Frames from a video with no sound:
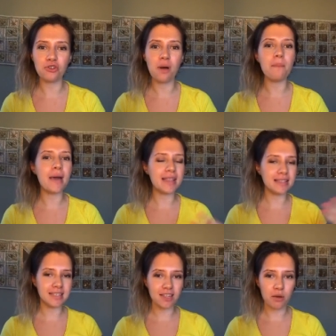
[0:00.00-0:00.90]
not
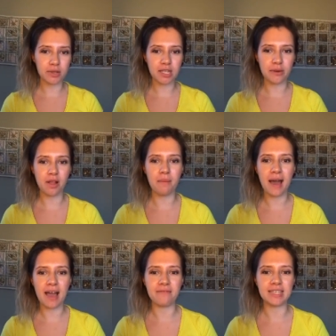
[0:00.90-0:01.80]
meant to know what's going on
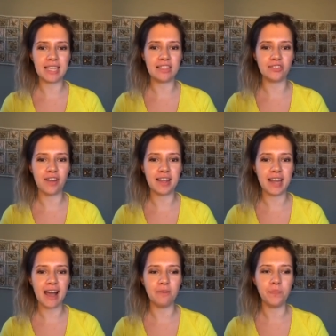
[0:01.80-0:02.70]
behind the scenes right
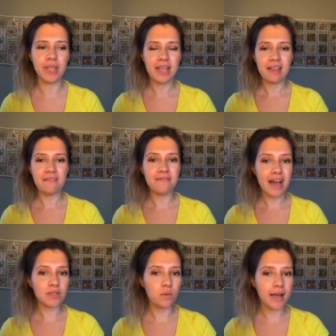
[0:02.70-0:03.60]
now.
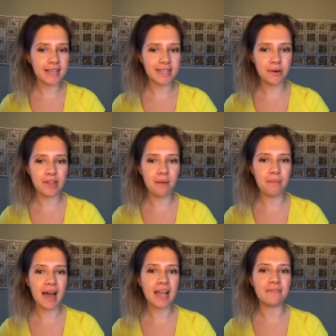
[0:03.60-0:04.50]
That's why it's going on
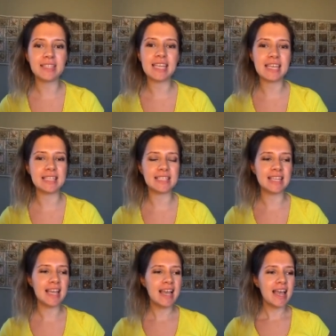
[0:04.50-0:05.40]
behind the scenes.
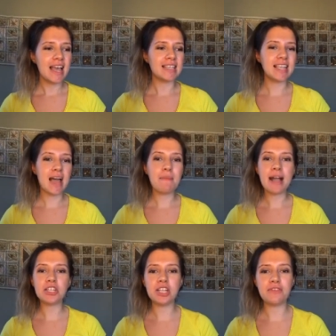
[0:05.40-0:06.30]
It's like
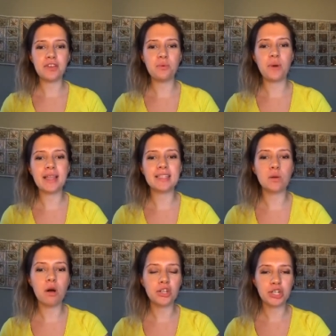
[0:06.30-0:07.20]
imagine if you went
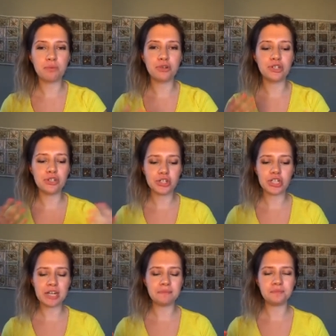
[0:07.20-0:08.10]
to watch a
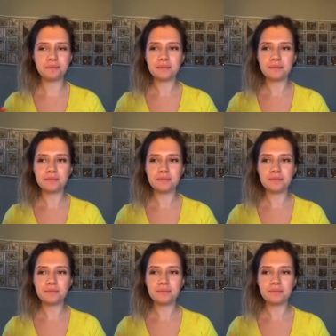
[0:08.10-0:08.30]
production